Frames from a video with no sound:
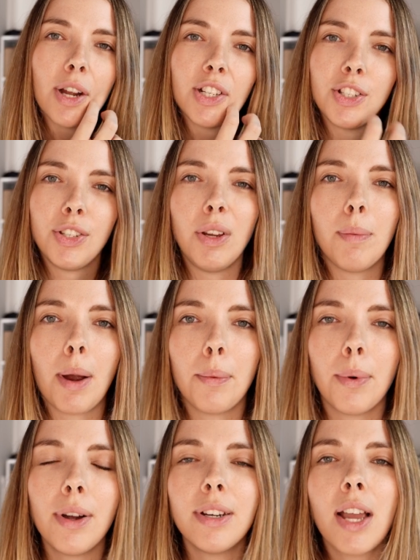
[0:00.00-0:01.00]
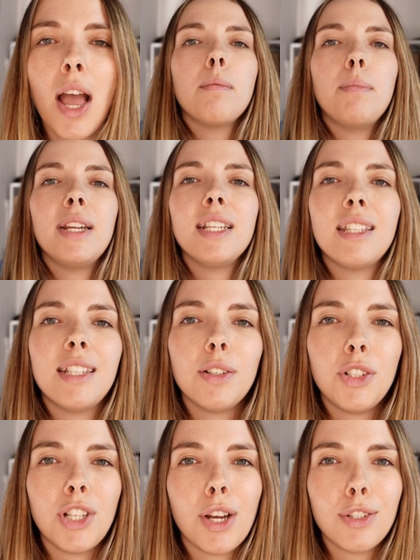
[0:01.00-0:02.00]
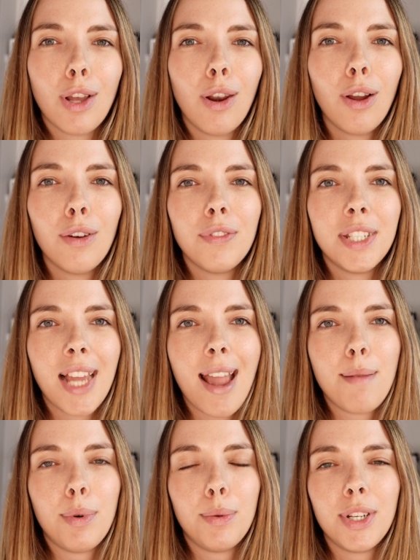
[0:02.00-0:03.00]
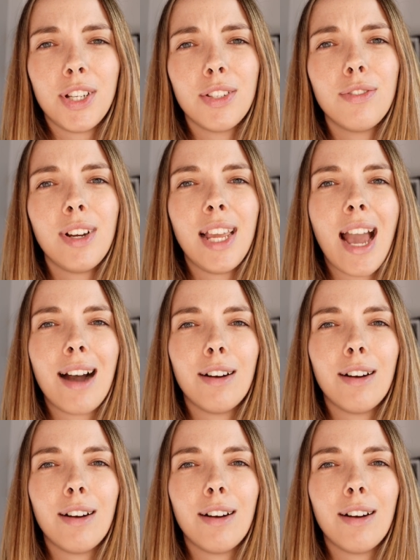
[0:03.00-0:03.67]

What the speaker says: much zoom I want, but it still shows a lot of the table, which is really